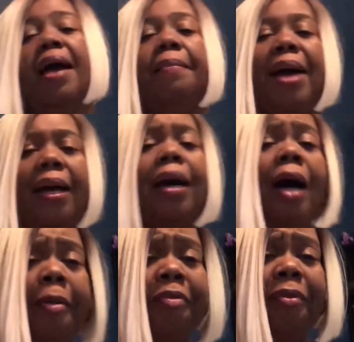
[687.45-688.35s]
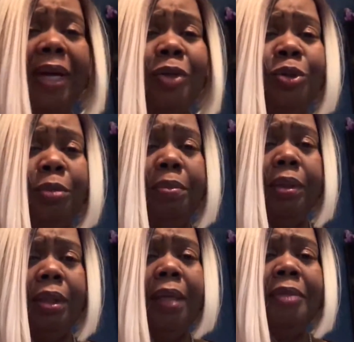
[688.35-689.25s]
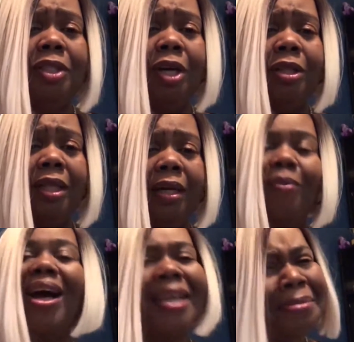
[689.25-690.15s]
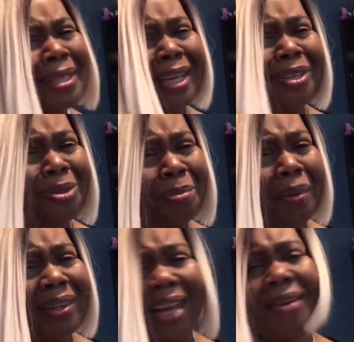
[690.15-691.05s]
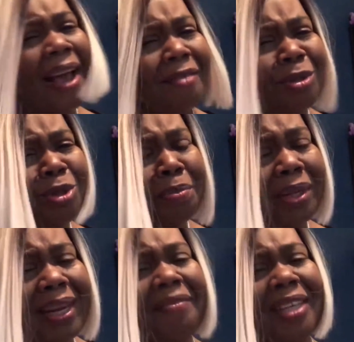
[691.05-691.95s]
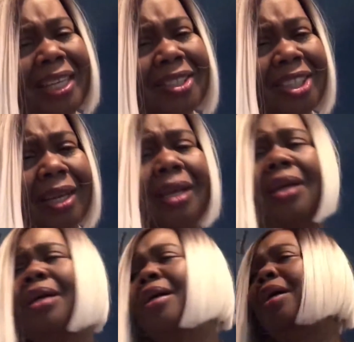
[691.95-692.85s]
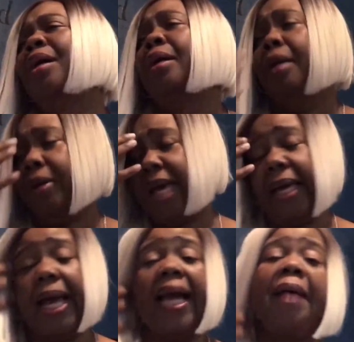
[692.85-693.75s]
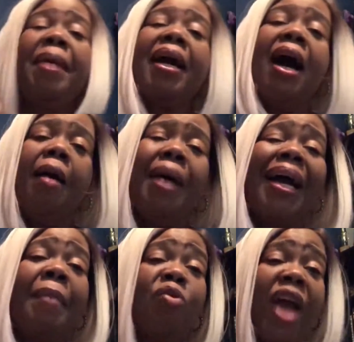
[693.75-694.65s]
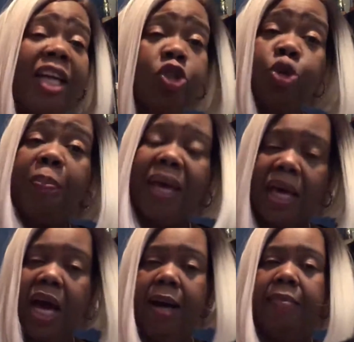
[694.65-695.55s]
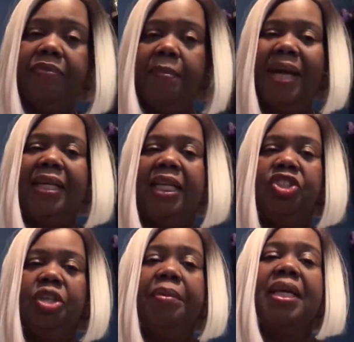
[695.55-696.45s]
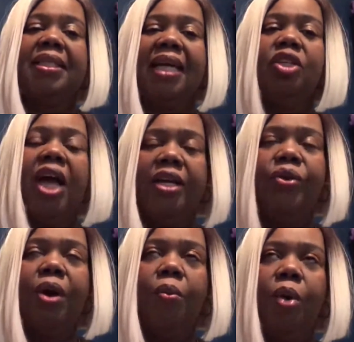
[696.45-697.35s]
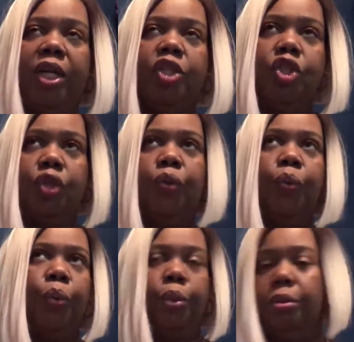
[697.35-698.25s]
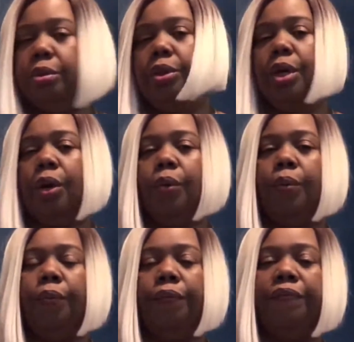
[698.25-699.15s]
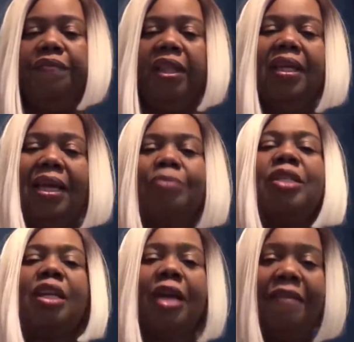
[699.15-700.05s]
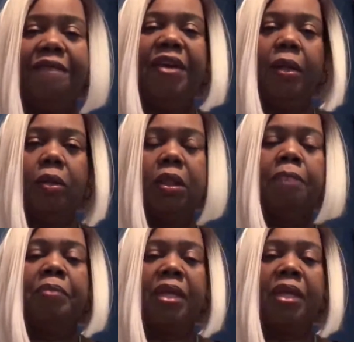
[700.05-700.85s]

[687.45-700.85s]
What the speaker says: my cup for my NutriBullet. Let me start there. Why I keep saying NutriBullet? I don't have a NutriBullet. I have a Ninja. Okay, I got my cup. I got my extra big cup for my Ninja because I knew I wanted to, you know, fill it. It was going to get filled.